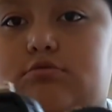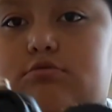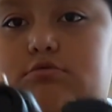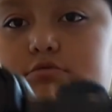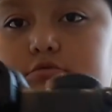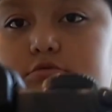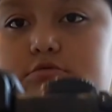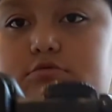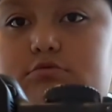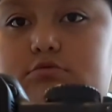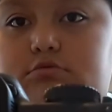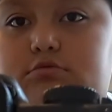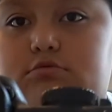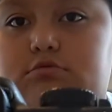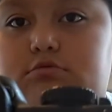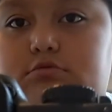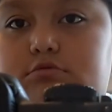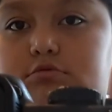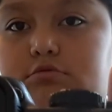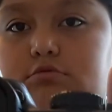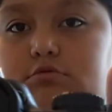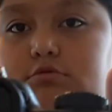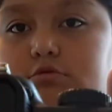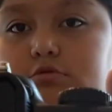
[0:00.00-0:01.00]

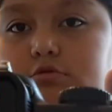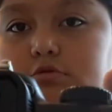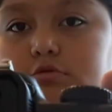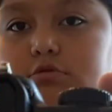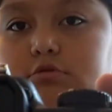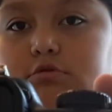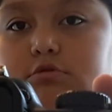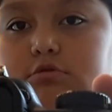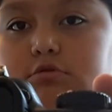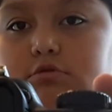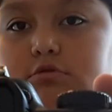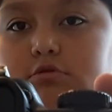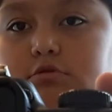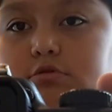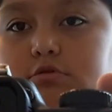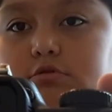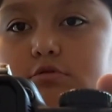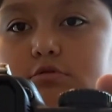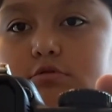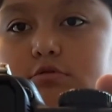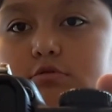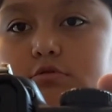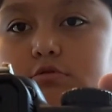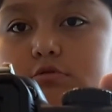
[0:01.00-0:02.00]

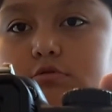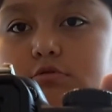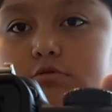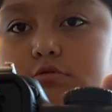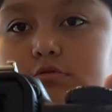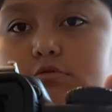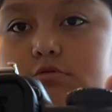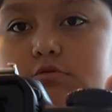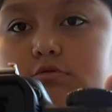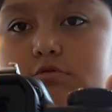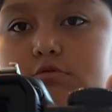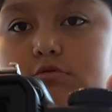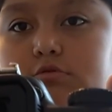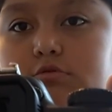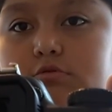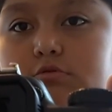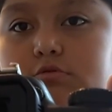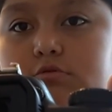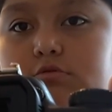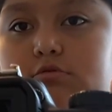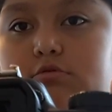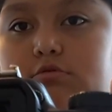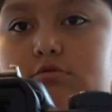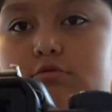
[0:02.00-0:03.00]

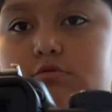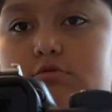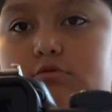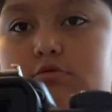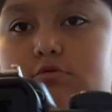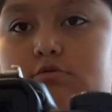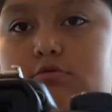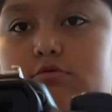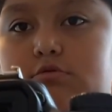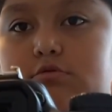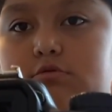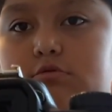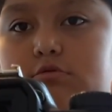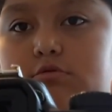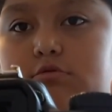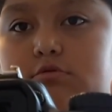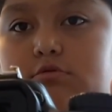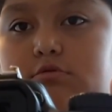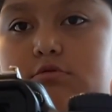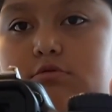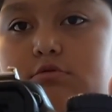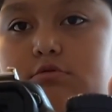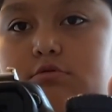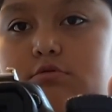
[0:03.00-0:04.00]

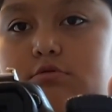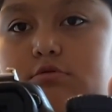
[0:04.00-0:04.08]
Nothing is said.